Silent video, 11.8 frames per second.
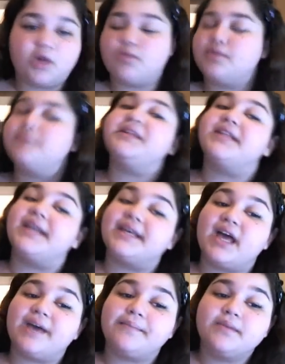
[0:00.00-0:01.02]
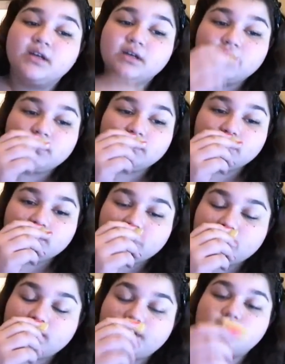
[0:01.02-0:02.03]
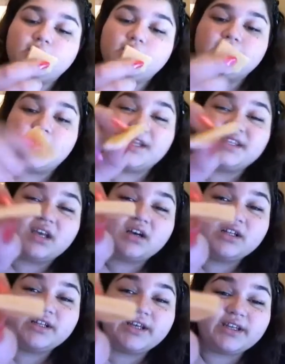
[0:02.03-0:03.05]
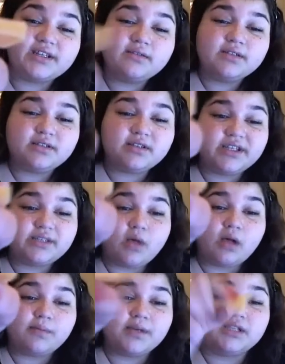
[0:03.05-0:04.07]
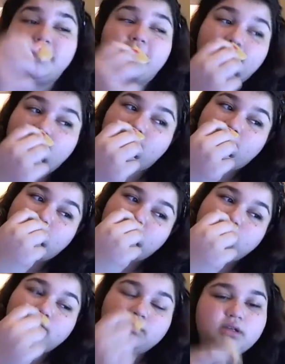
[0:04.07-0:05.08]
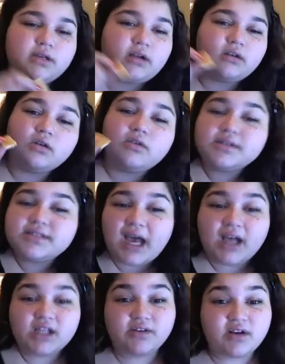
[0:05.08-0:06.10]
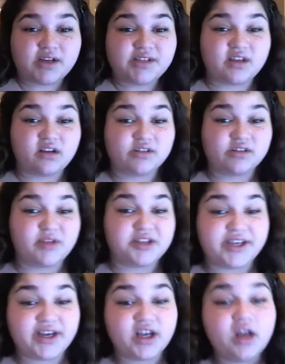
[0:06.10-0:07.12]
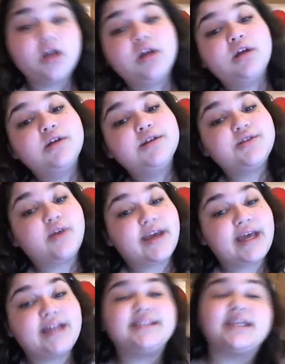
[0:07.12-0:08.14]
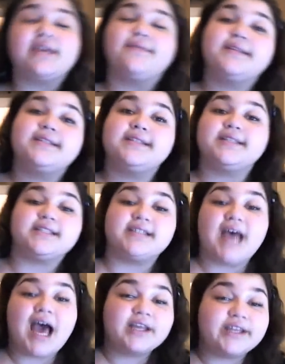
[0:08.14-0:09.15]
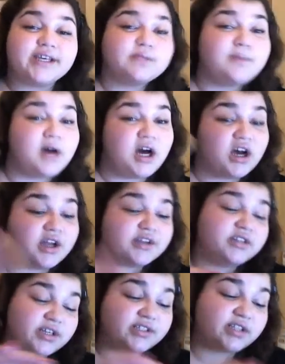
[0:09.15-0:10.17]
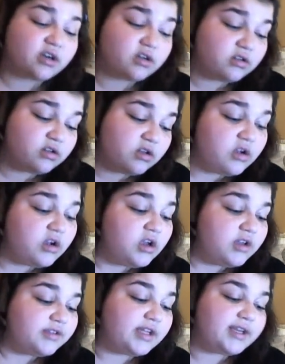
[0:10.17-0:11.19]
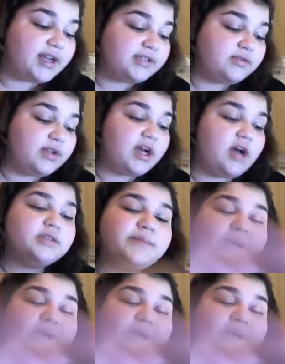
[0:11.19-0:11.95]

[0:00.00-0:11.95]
No, I mean like lime. This one is honeysuckle, and this one's a really small piece, but I don't know exactly what honeysuckle smells like, so I can't see if this is exact, like, spot on honeysuckle. Then the next one I got was